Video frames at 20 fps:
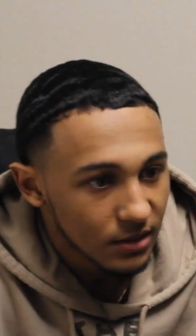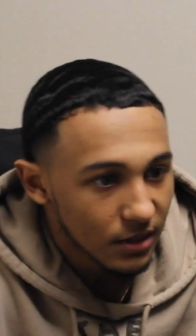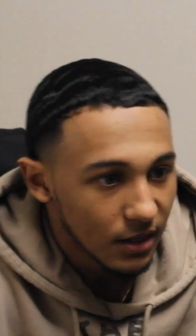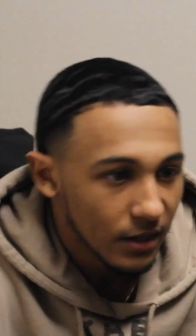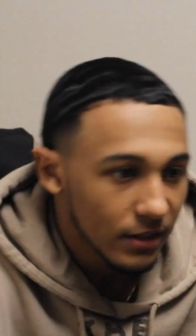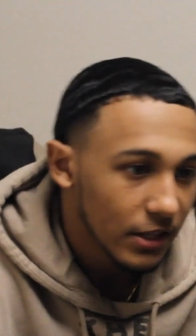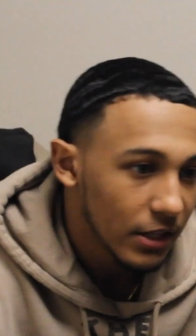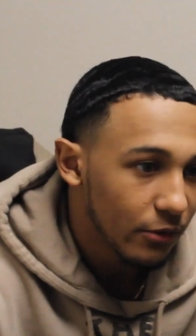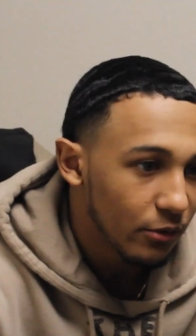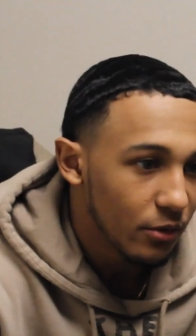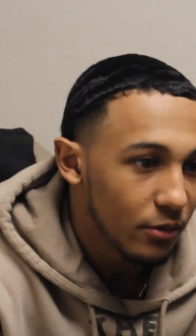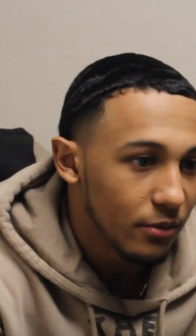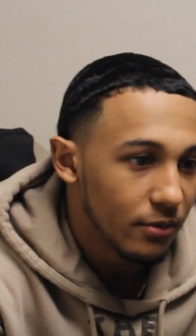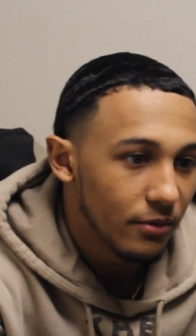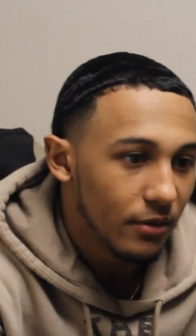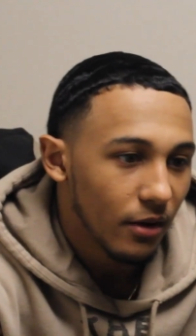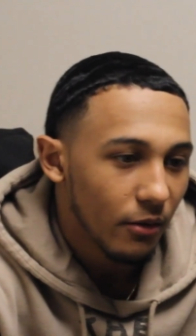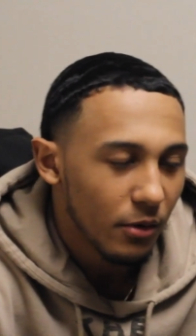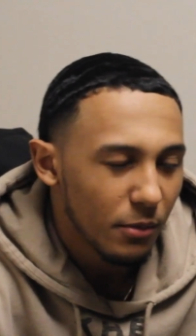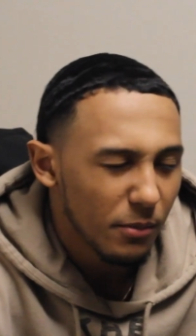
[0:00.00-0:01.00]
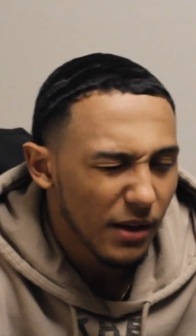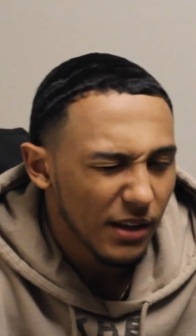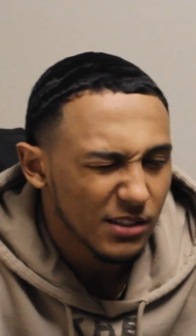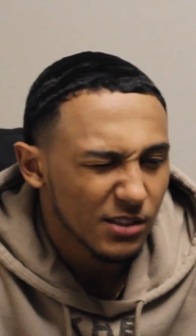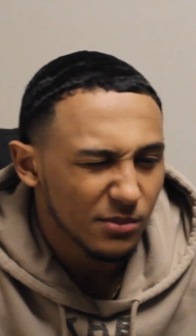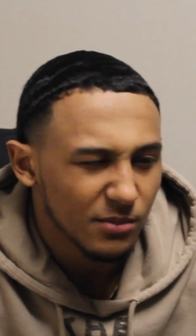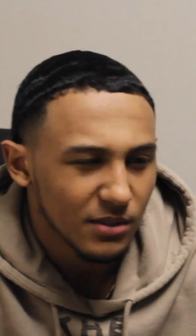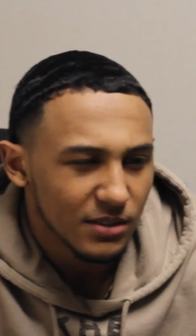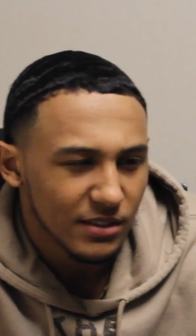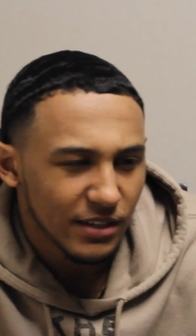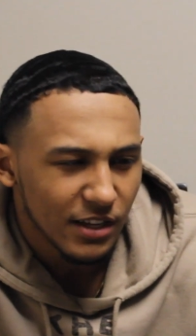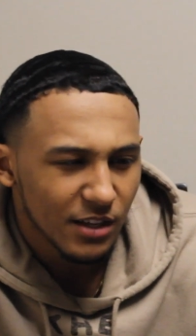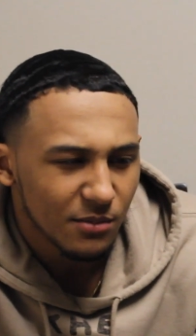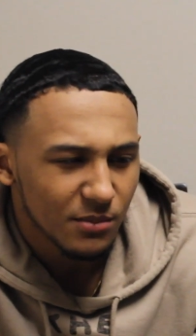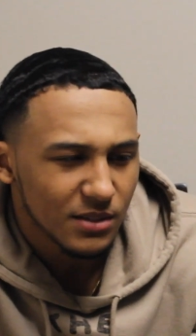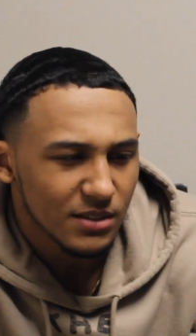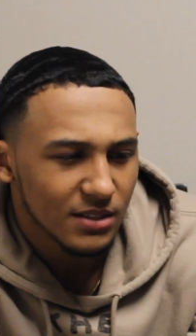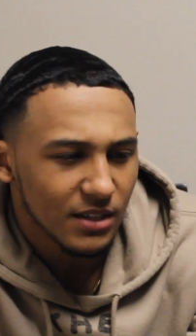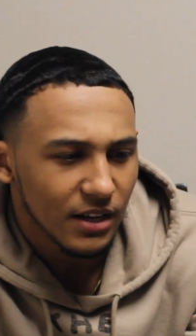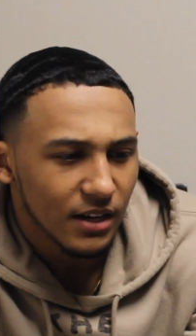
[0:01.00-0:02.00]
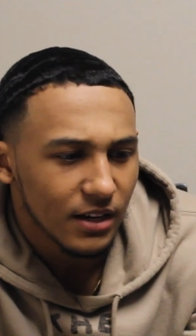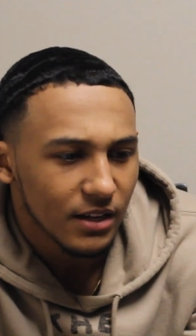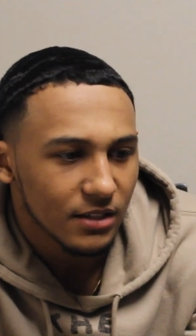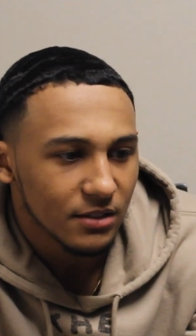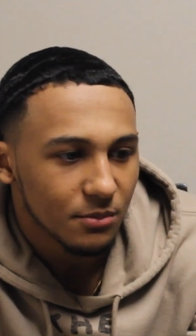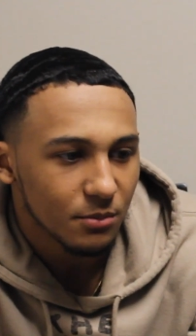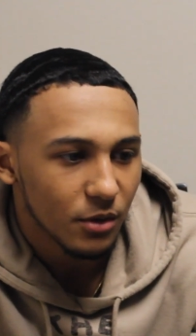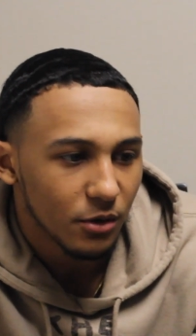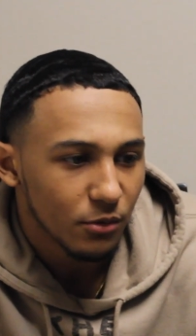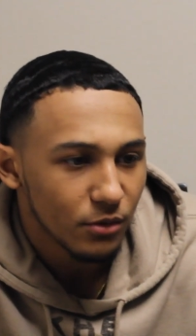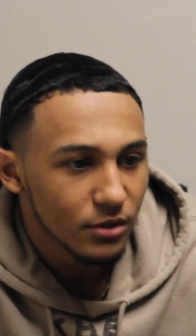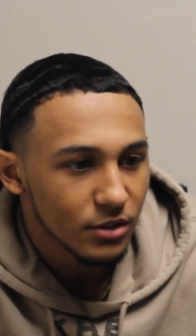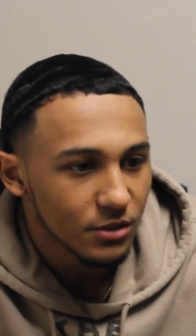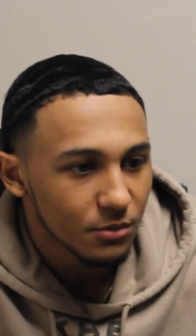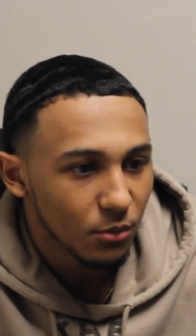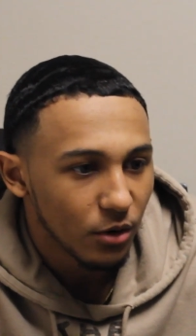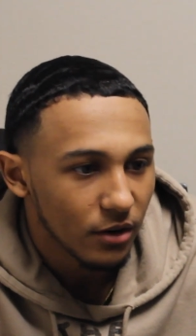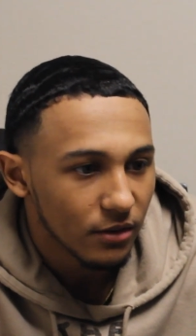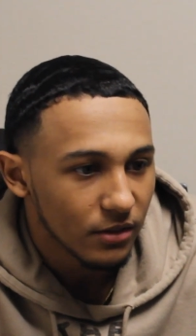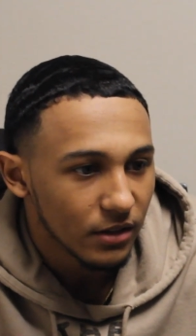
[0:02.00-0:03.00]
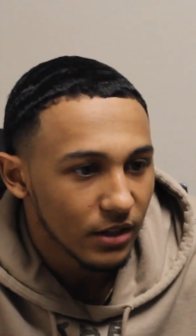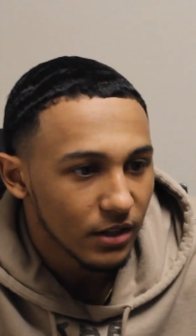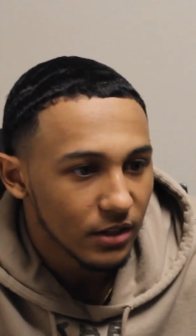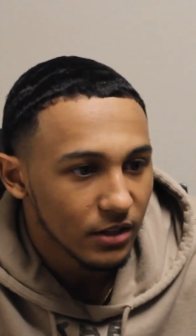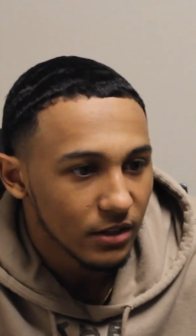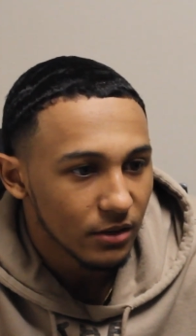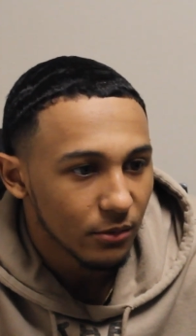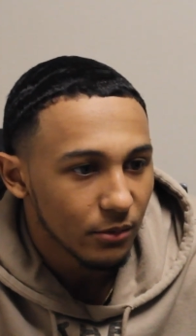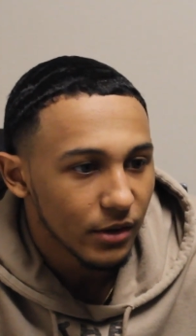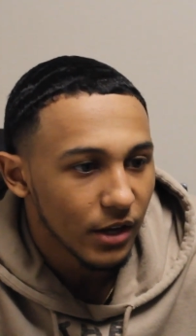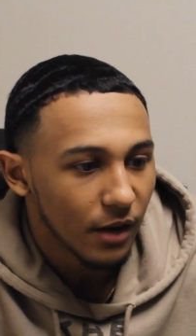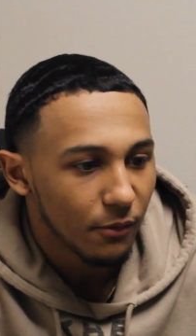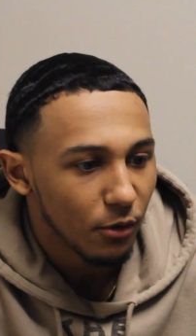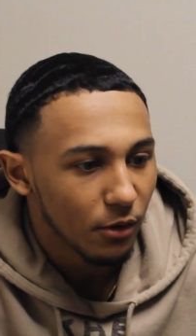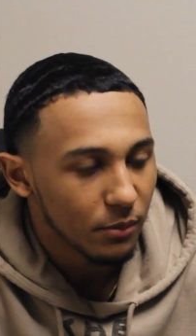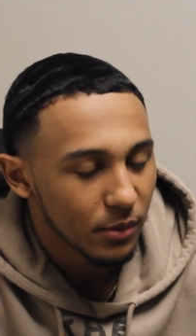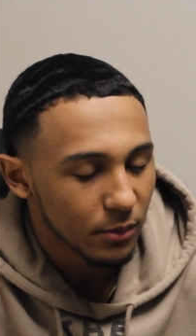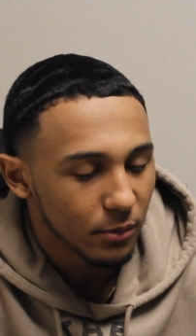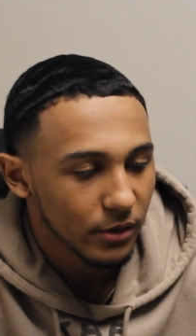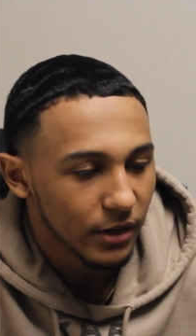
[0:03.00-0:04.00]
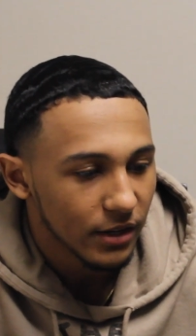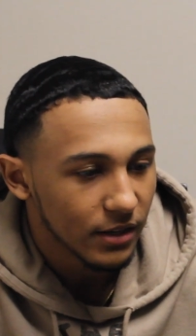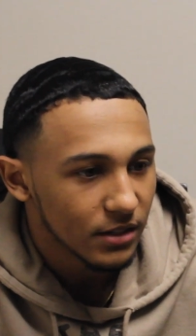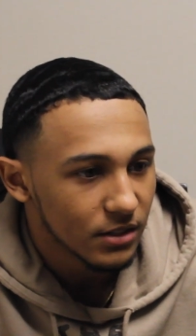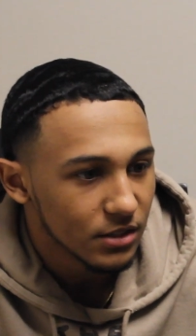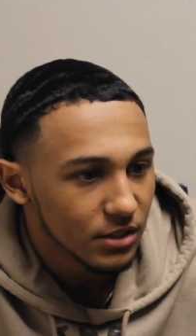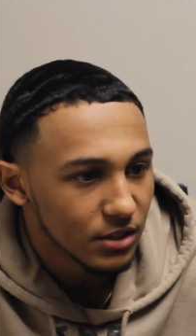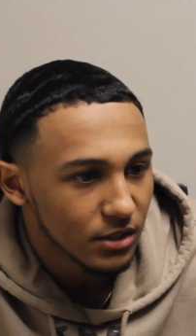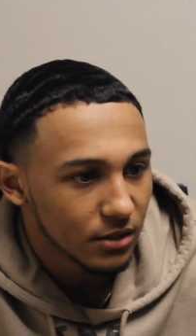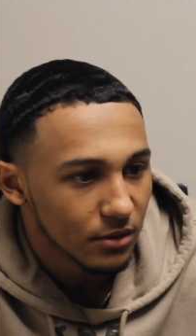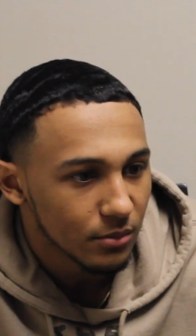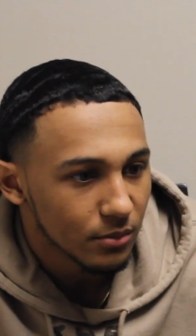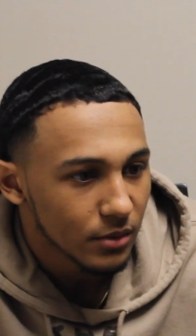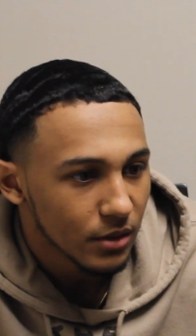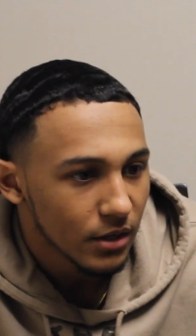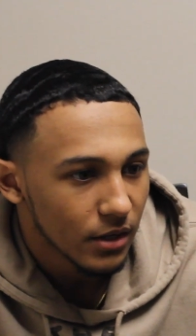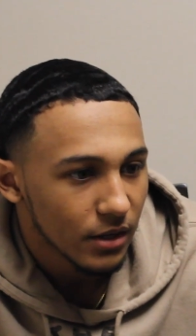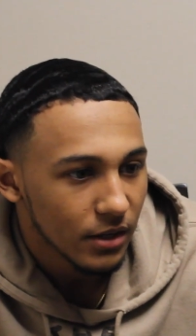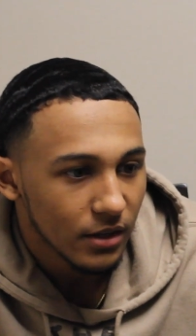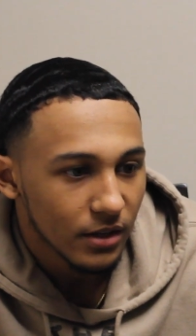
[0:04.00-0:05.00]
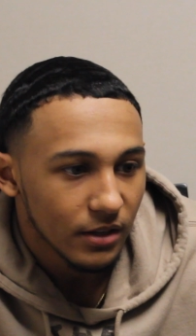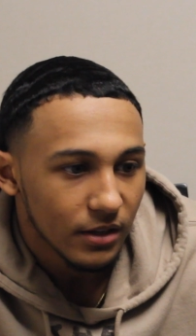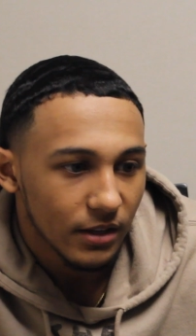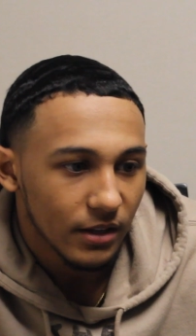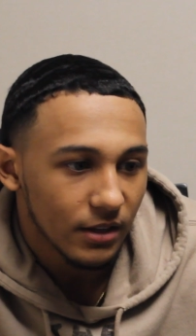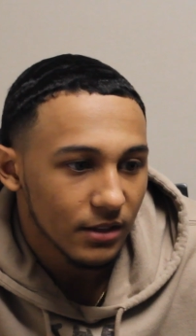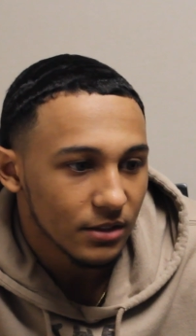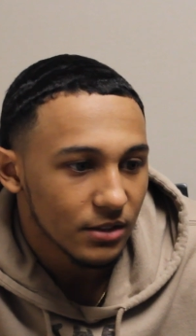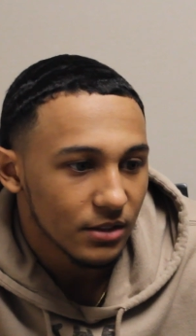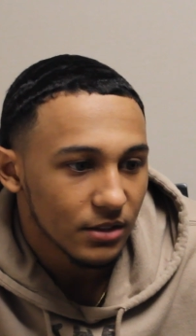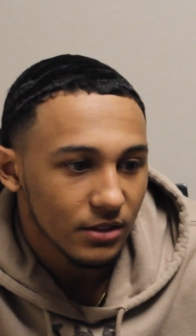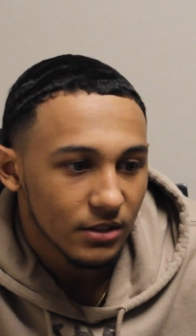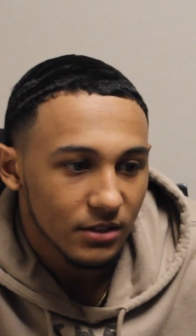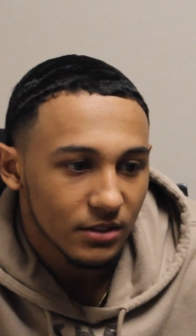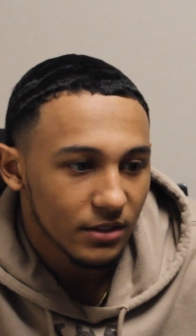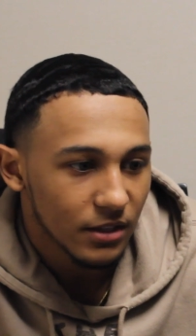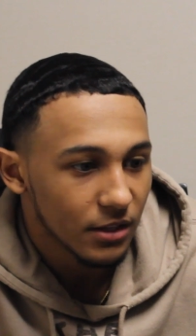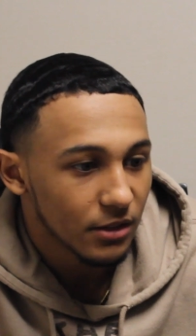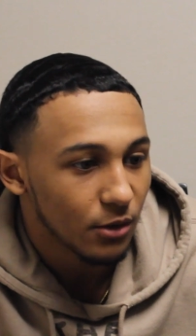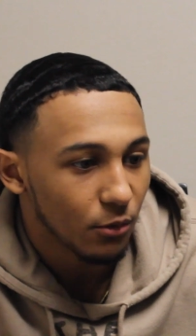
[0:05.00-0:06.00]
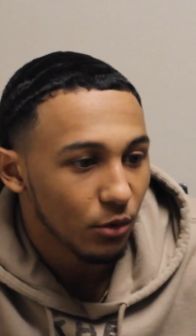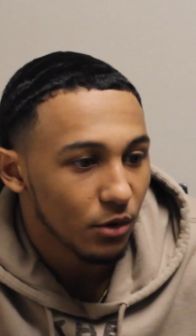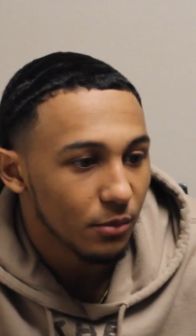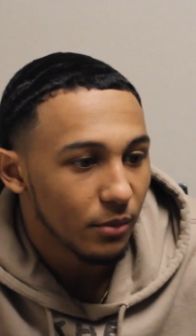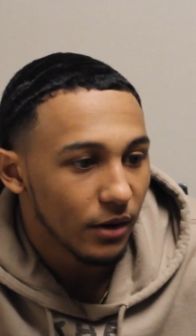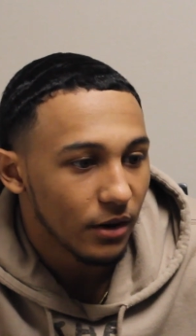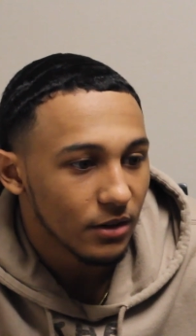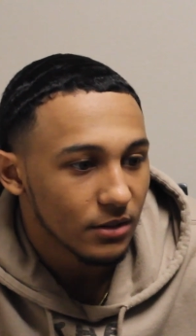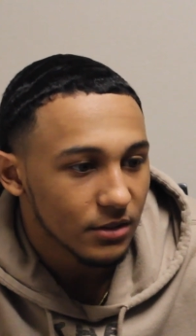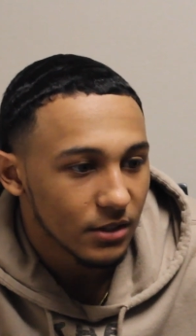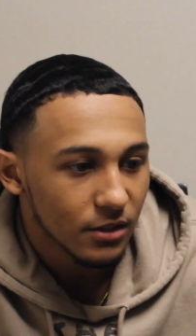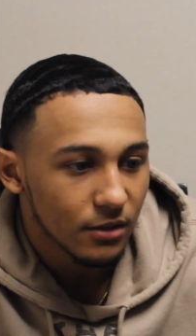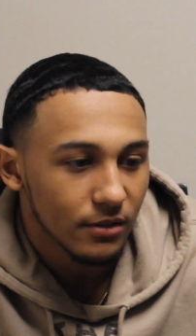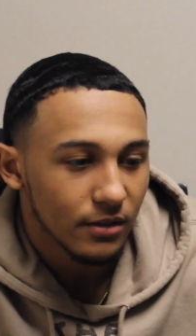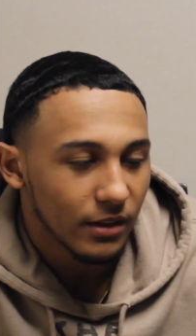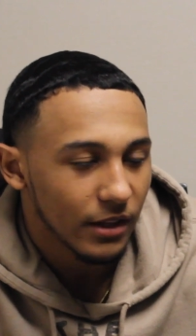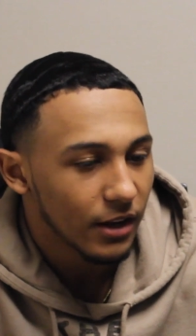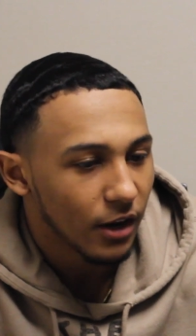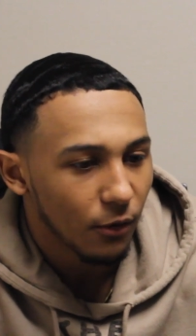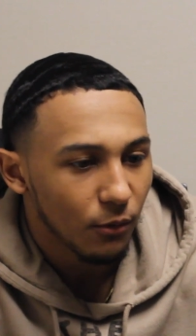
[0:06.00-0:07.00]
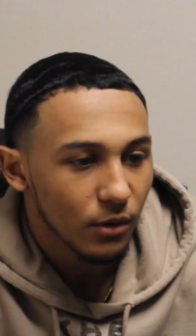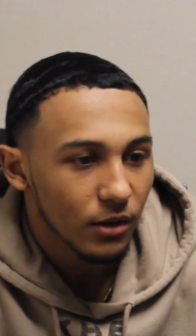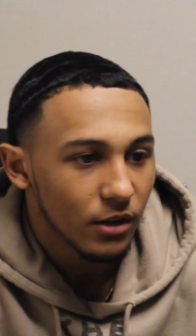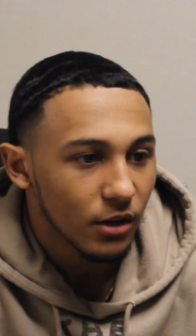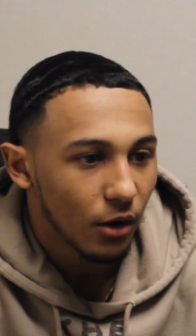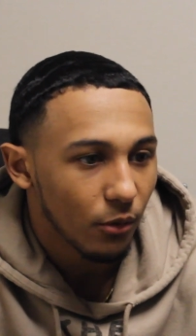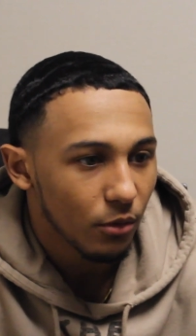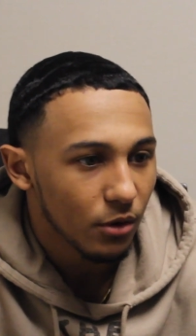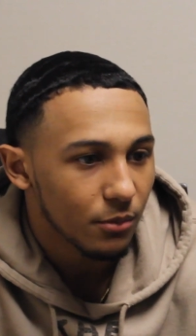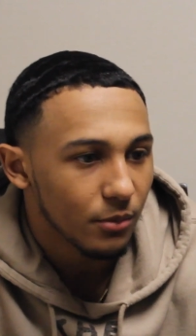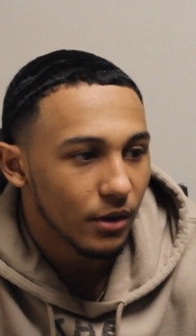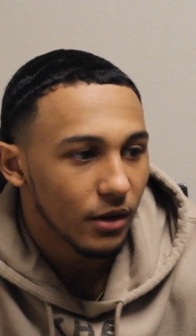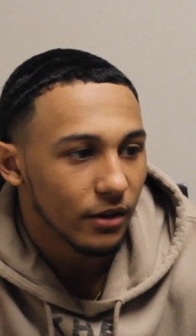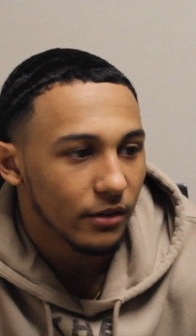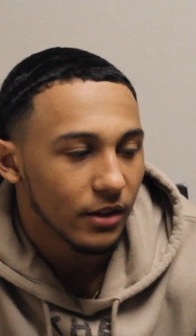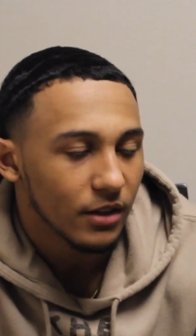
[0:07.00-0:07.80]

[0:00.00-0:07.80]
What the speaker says: I think we match up the same in size, but we just more athletic. We got more people that can jump and just get the rebounds. They're not really gonna rebound.